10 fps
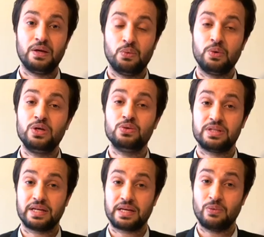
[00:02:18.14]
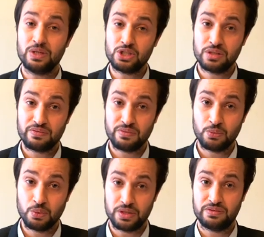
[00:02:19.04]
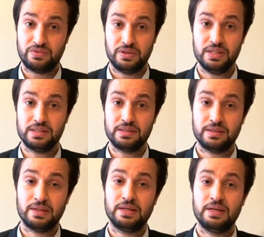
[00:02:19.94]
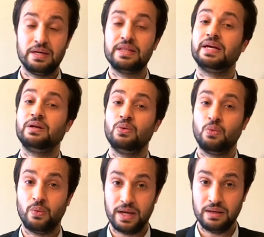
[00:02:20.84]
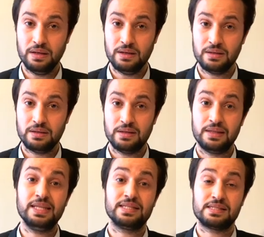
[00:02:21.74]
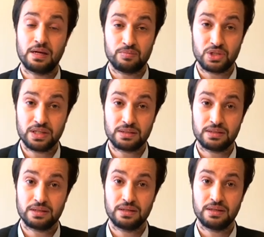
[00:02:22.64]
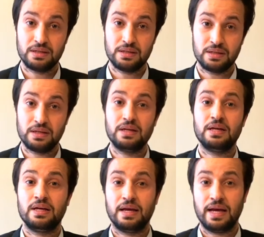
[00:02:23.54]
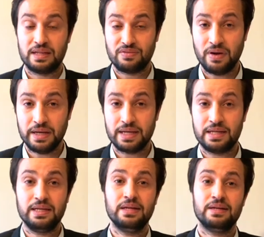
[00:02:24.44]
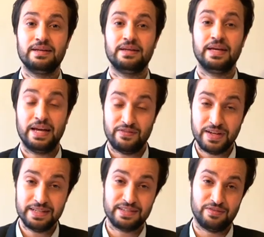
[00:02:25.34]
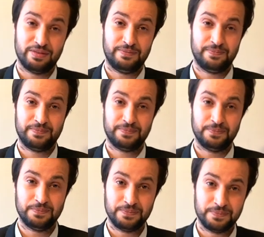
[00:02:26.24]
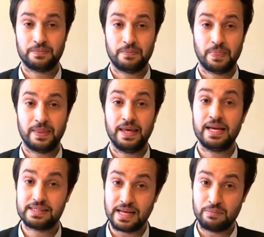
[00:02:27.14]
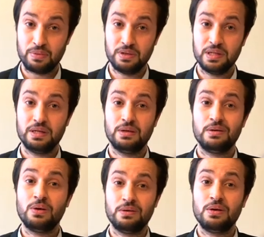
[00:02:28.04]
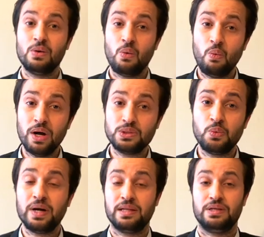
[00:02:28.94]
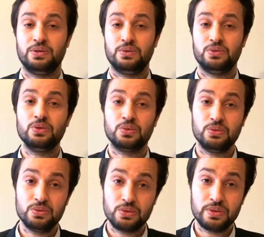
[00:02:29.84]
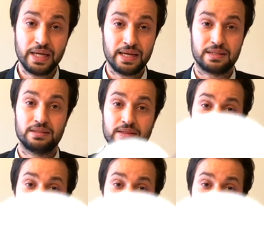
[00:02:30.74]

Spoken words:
We use the question word first, then will, then the subject, and finally infinitive. Example: what will you do tonight?